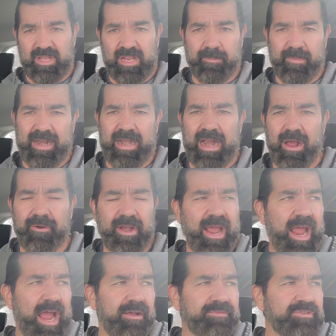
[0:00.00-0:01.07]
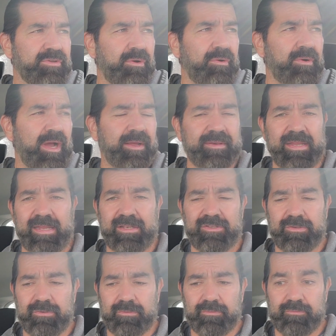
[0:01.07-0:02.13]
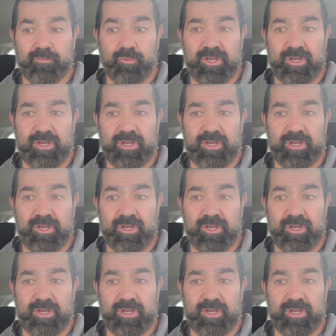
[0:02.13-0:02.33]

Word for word: in about an hour and a half, so I need to